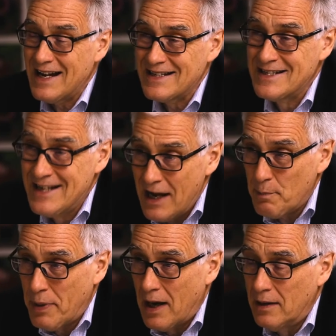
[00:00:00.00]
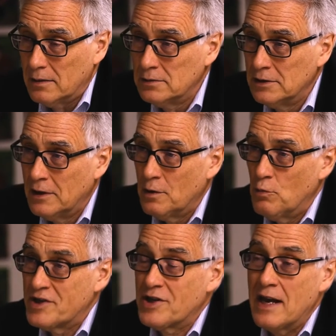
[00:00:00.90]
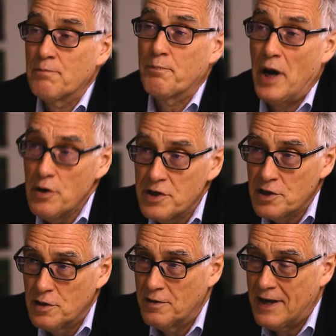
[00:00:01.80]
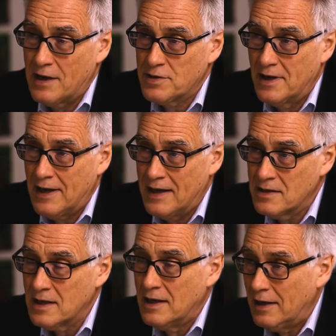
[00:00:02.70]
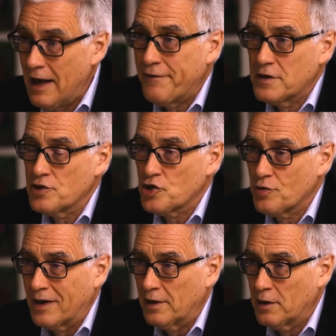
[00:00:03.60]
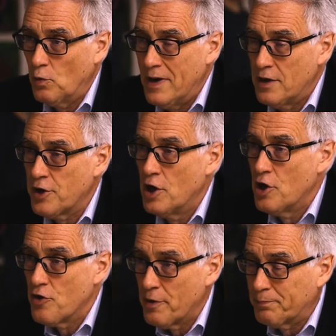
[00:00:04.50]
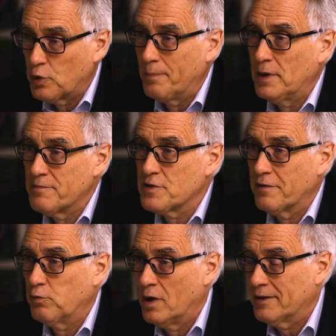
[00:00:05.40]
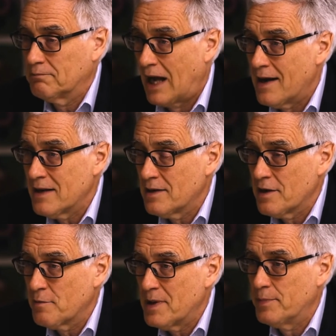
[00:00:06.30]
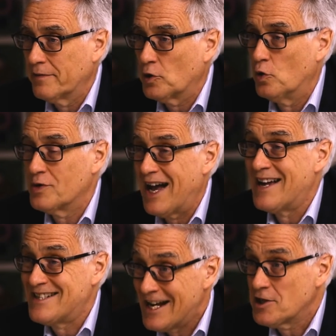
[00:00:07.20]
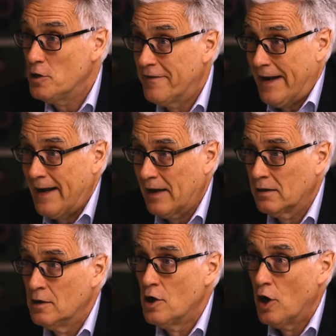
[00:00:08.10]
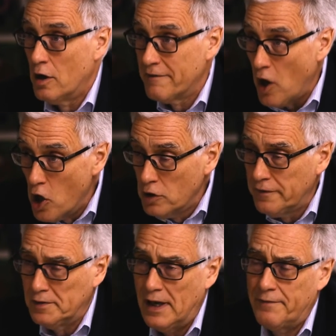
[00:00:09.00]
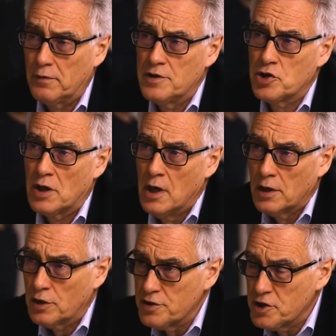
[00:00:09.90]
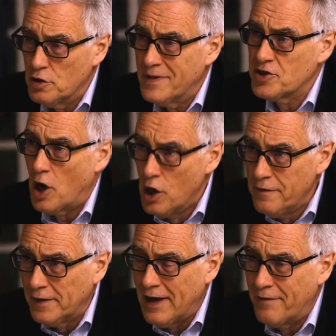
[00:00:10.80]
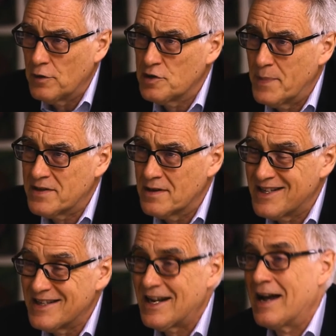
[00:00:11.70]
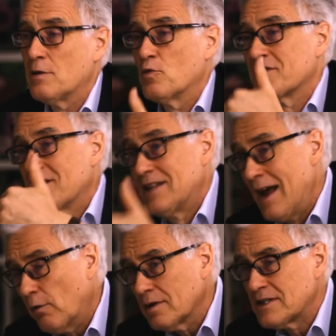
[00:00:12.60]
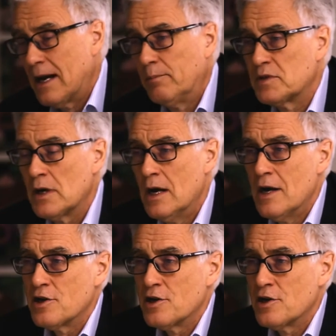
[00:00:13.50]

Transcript: that debt pile which then post 2008 left us struggling with the problems of what I and other people have called a debt overhang of overleveraged consumers, over leveraged businesses. And it was their attempt